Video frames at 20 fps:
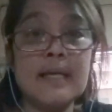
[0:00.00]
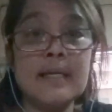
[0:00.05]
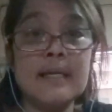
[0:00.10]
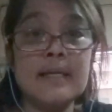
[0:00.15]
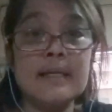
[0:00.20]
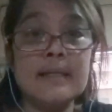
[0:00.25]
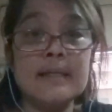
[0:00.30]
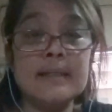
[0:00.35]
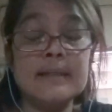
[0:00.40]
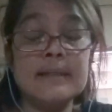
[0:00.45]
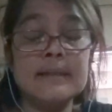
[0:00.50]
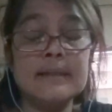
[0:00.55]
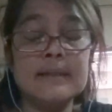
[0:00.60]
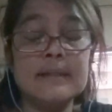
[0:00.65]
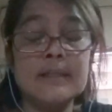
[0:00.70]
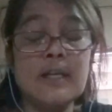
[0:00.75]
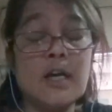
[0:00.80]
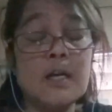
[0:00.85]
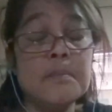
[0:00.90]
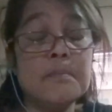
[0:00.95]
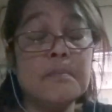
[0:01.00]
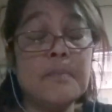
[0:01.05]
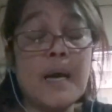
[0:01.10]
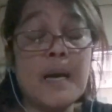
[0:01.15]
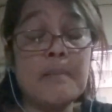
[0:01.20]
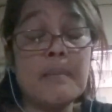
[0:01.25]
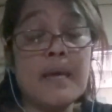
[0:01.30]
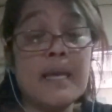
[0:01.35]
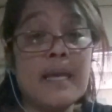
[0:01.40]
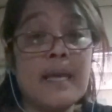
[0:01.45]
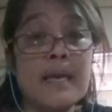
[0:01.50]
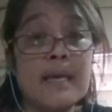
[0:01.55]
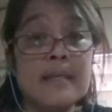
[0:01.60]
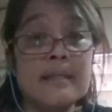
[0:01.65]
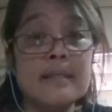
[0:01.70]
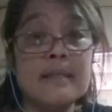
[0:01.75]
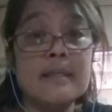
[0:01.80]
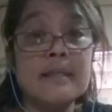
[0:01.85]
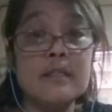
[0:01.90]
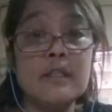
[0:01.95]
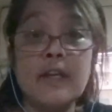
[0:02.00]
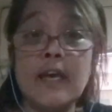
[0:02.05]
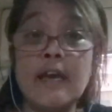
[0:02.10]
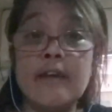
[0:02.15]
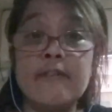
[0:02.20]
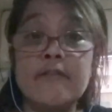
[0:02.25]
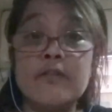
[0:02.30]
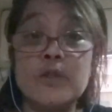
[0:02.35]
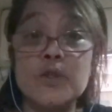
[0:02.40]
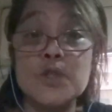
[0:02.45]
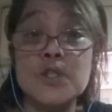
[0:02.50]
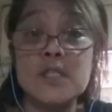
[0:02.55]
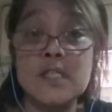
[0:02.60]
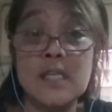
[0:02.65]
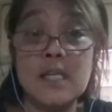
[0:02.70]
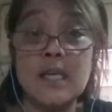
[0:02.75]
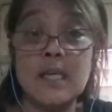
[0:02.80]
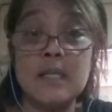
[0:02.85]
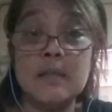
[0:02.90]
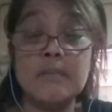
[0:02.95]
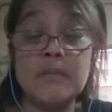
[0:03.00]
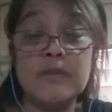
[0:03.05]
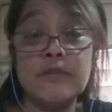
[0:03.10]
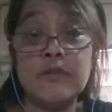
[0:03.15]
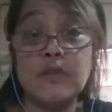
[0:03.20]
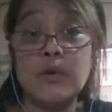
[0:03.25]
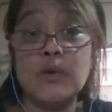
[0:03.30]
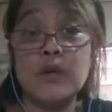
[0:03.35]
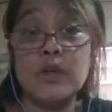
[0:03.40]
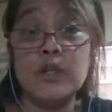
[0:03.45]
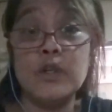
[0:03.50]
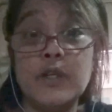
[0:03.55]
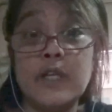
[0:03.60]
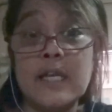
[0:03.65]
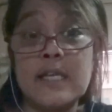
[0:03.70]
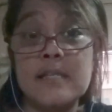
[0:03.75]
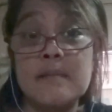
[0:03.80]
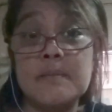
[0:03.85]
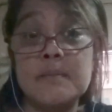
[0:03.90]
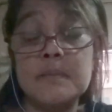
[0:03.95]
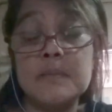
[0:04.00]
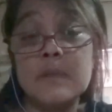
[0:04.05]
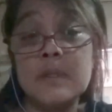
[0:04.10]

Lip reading: on by my head. You have to see it before can